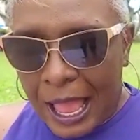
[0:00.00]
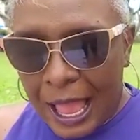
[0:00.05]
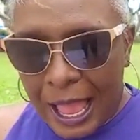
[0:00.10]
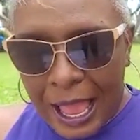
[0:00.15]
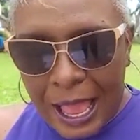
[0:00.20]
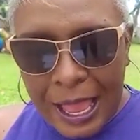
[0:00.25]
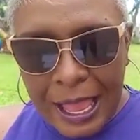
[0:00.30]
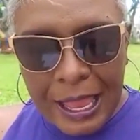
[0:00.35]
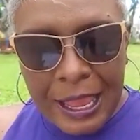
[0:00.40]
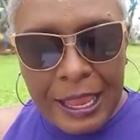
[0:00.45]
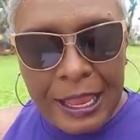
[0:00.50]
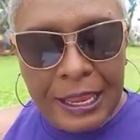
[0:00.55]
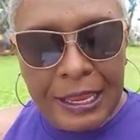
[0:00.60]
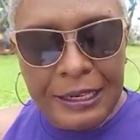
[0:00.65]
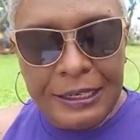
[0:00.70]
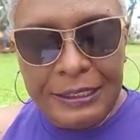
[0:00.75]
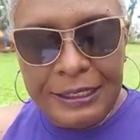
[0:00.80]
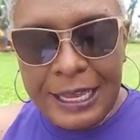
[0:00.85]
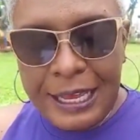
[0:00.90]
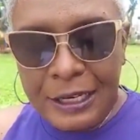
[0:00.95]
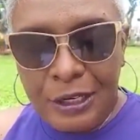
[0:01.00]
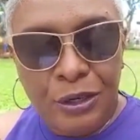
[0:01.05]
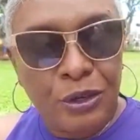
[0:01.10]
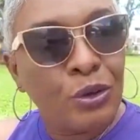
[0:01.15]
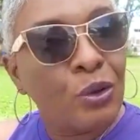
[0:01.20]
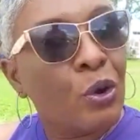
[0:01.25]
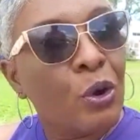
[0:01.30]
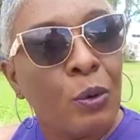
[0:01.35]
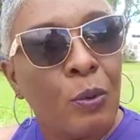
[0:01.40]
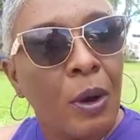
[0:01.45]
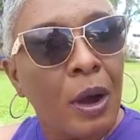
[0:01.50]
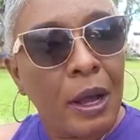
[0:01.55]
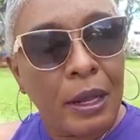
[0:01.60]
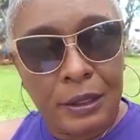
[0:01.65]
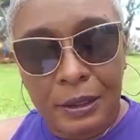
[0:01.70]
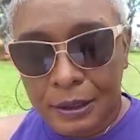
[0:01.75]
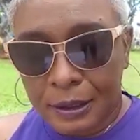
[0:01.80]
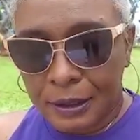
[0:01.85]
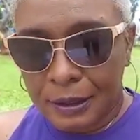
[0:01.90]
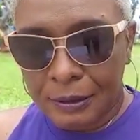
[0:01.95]
I let no
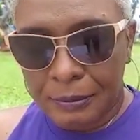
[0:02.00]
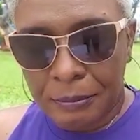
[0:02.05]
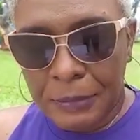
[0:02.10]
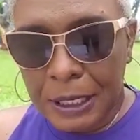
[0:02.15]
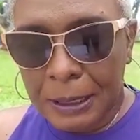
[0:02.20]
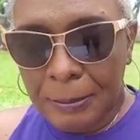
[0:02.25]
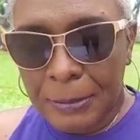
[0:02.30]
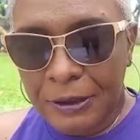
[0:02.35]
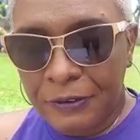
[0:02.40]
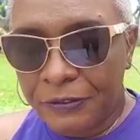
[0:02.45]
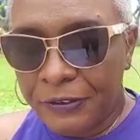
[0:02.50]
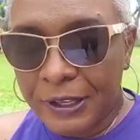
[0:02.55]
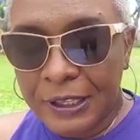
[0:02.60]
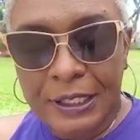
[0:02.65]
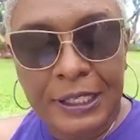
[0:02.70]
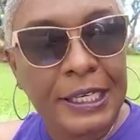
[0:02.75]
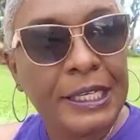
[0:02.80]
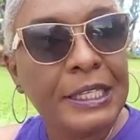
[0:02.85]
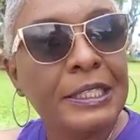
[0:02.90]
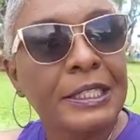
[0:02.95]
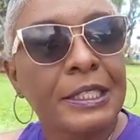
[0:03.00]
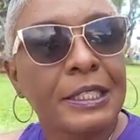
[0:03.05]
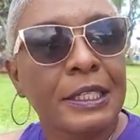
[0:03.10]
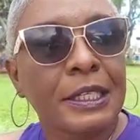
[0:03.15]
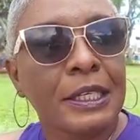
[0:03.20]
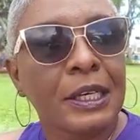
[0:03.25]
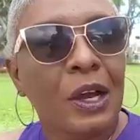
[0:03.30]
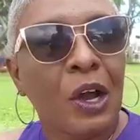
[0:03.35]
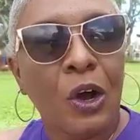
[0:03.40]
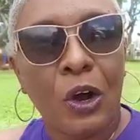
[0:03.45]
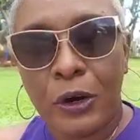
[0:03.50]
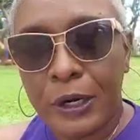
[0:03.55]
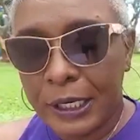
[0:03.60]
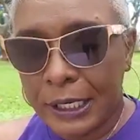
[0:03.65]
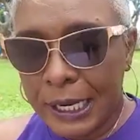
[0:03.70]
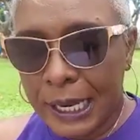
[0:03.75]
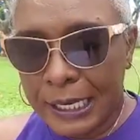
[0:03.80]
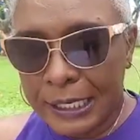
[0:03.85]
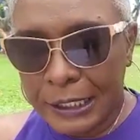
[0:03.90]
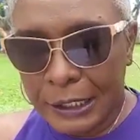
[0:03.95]
one make me feel guilty or
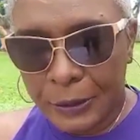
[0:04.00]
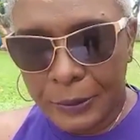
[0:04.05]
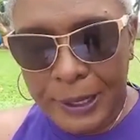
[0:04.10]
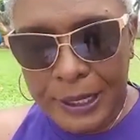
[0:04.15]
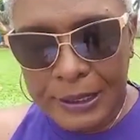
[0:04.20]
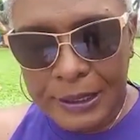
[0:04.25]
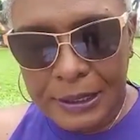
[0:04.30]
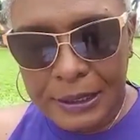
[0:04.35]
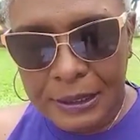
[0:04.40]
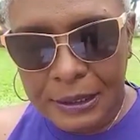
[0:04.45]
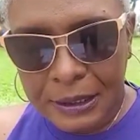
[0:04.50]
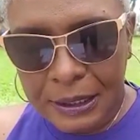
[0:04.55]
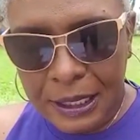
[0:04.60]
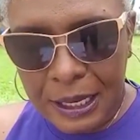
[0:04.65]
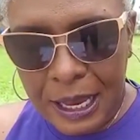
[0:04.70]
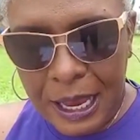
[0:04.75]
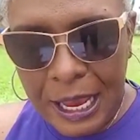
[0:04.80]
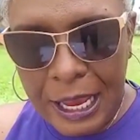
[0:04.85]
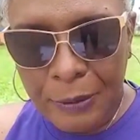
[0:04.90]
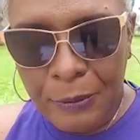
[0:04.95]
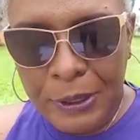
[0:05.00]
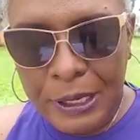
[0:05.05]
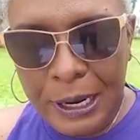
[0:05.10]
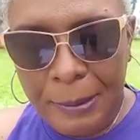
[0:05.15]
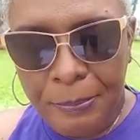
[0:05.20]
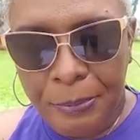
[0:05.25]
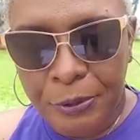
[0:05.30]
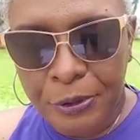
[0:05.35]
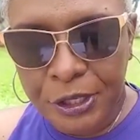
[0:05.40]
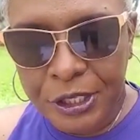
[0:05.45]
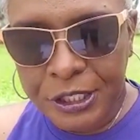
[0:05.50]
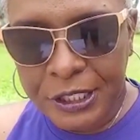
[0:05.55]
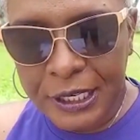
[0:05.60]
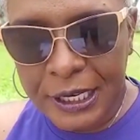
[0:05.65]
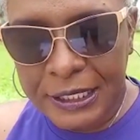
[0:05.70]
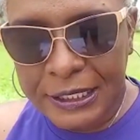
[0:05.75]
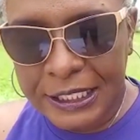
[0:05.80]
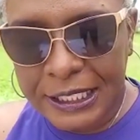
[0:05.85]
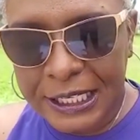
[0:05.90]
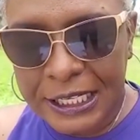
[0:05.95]
inadequate. I will
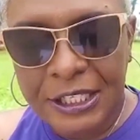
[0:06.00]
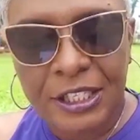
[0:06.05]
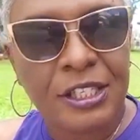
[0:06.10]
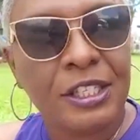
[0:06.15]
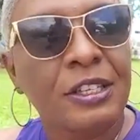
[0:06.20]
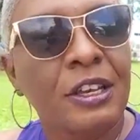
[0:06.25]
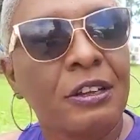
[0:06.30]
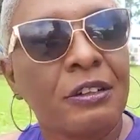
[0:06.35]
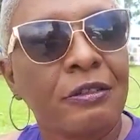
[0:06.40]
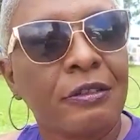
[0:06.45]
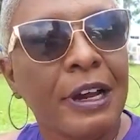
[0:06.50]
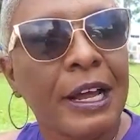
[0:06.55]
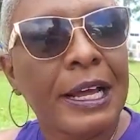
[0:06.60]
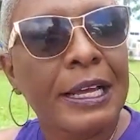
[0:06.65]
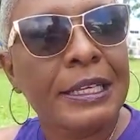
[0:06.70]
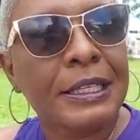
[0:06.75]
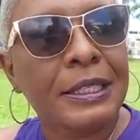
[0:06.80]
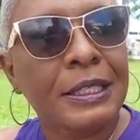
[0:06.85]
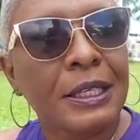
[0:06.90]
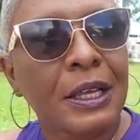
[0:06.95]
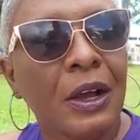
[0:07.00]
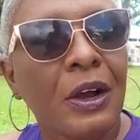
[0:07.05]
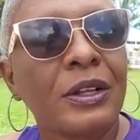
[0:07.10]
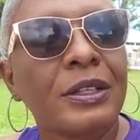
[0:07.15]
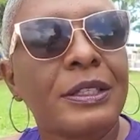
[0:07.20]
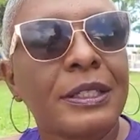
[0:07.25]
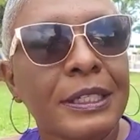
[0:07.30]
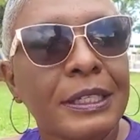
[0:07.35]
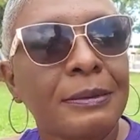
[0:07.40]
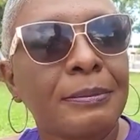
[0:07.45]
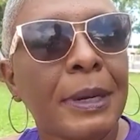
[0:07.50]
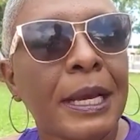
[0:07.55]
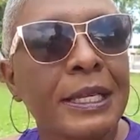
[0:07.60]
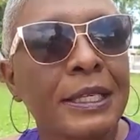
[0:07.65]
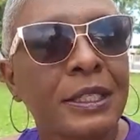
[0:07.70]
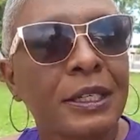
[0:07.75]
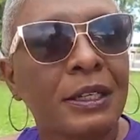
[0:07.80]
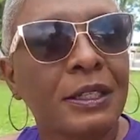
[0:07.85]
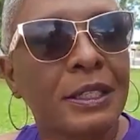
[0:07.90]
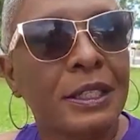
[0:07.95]
appreciate each sunrise until my
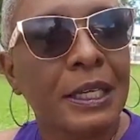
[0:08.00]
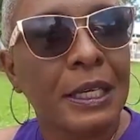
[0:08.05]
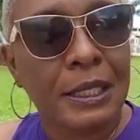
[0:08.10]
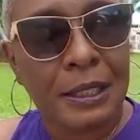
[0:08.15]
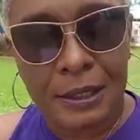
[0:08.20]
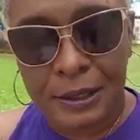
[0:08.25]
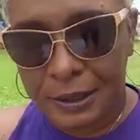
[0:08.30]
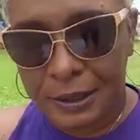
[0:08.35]
sunset.